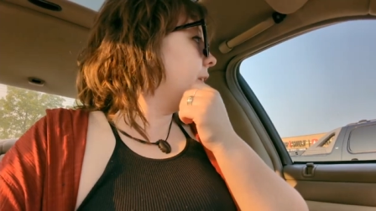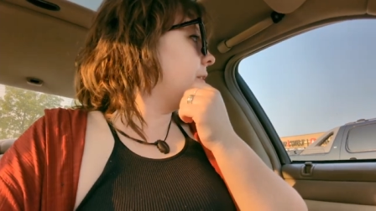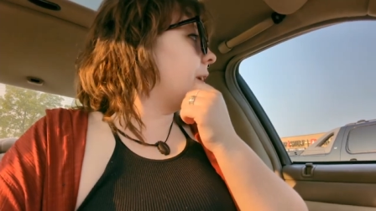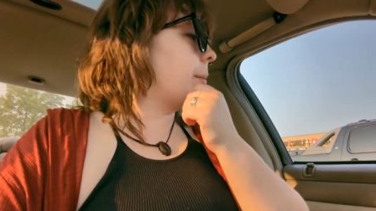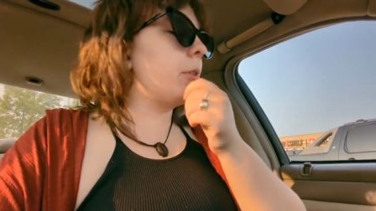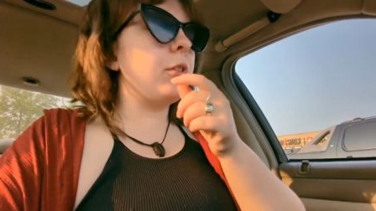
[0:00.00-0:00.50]

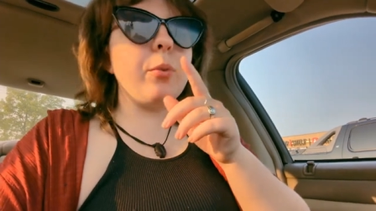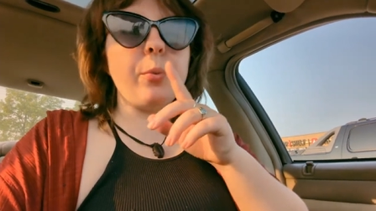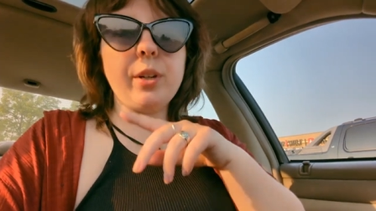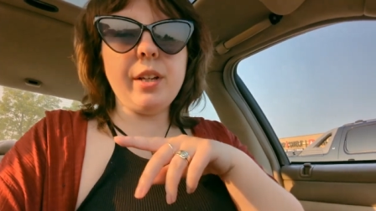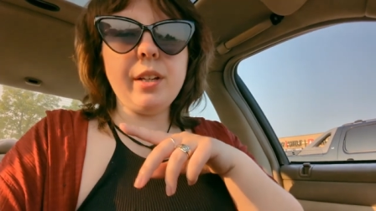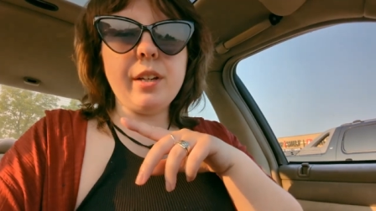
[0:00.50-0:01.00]
Number
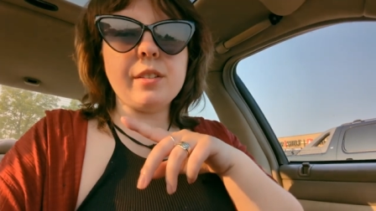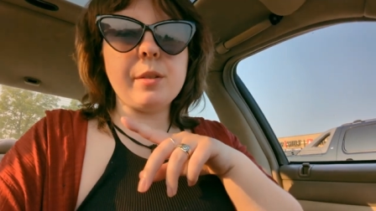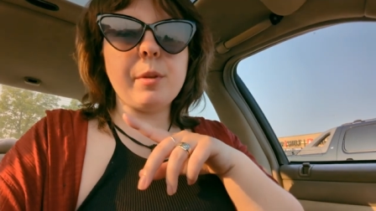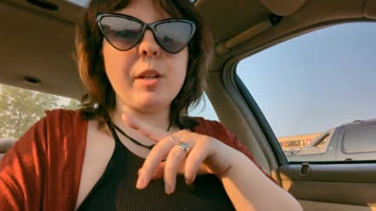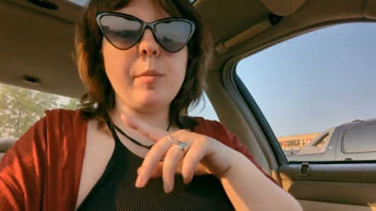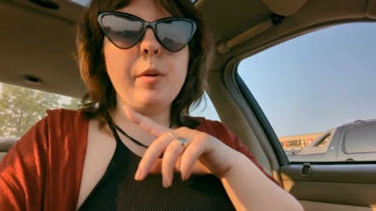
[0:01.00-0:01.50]
3 is
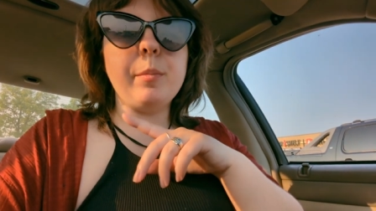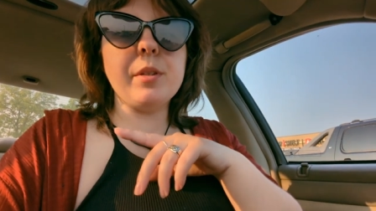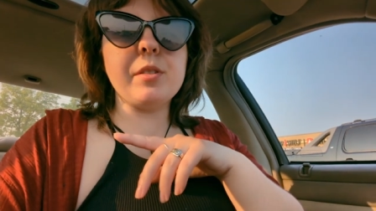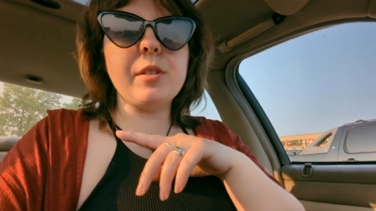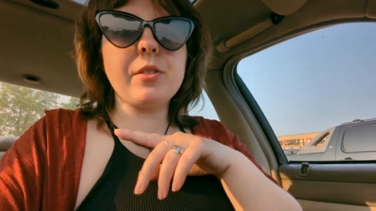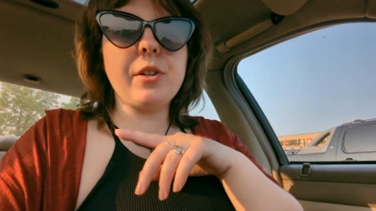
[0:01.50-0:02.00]
something to put
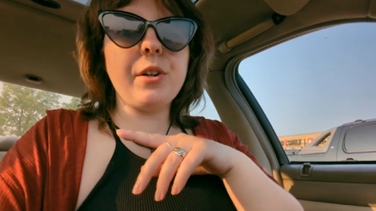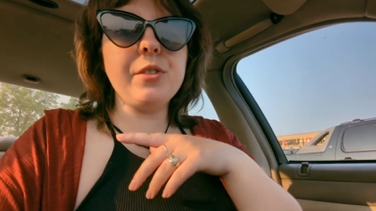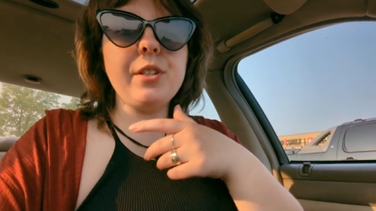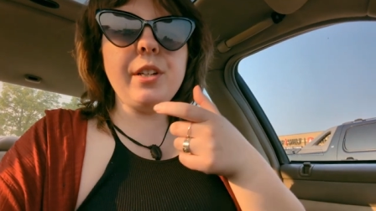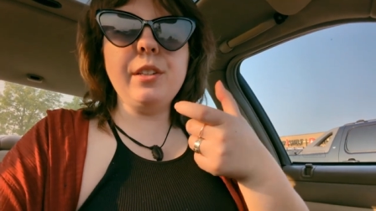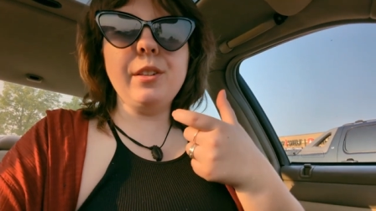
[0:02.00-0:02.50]
business
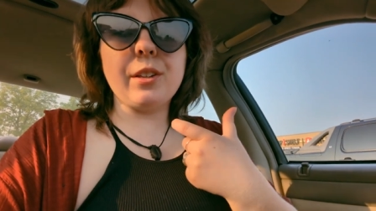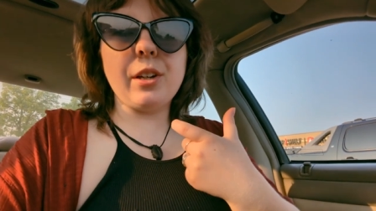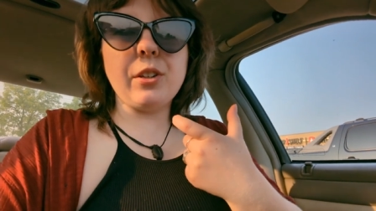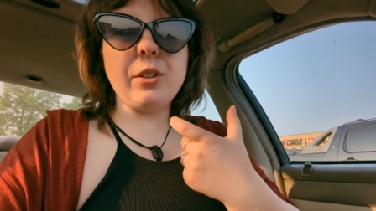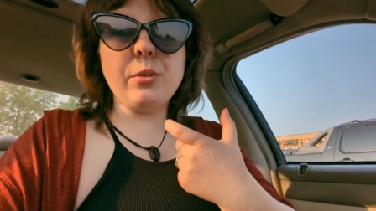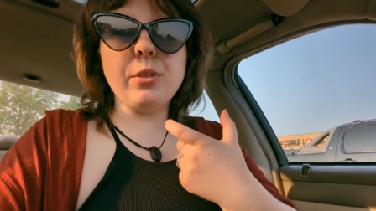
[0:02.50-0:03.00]
cards in, like a
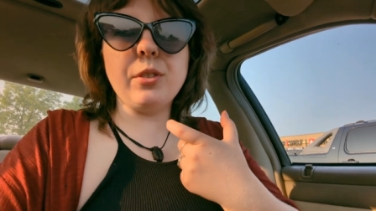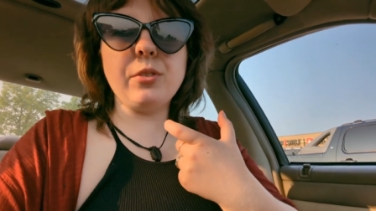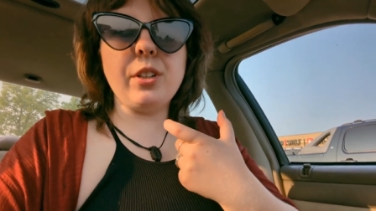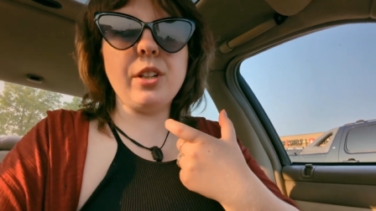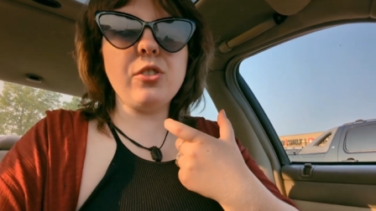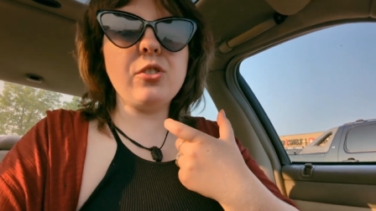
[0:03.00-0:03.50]
cute little
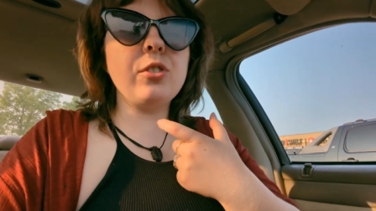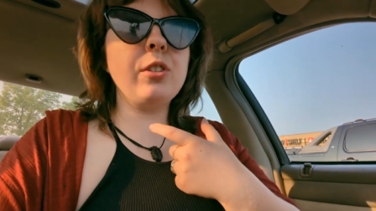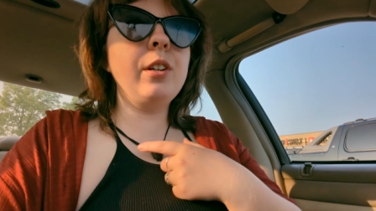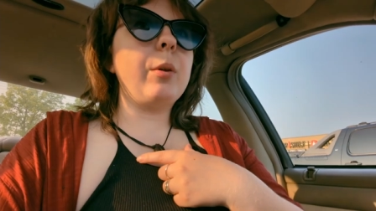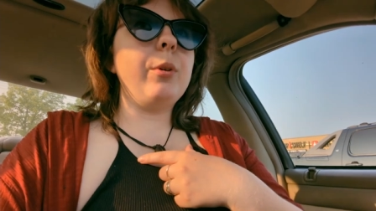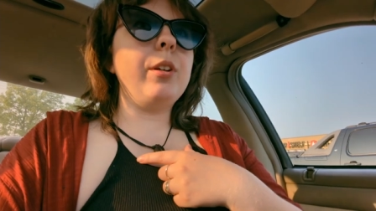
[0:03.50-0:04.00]
dish.
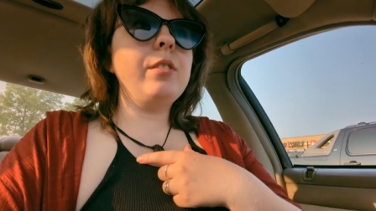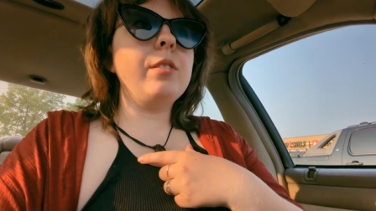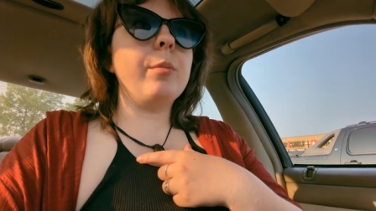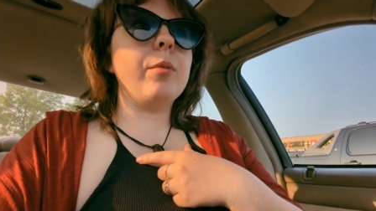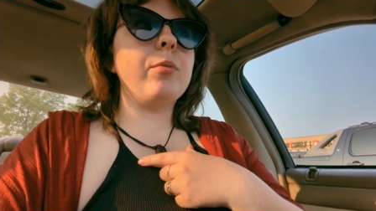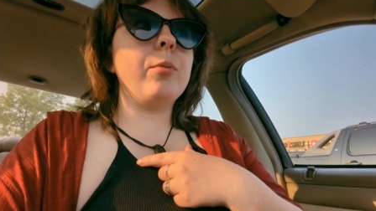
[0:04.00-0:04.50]
What is
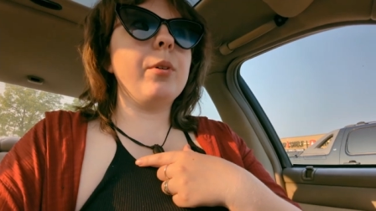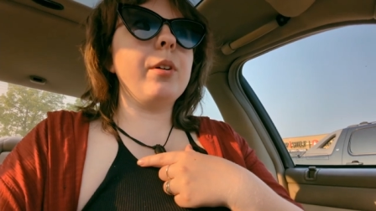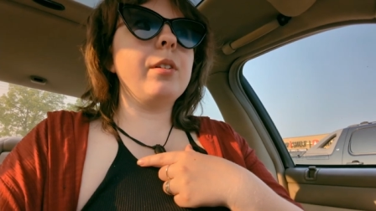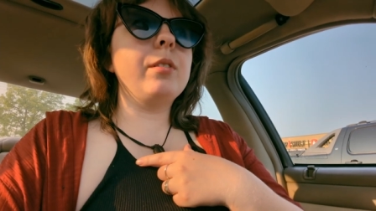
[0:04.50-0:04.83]
number 4?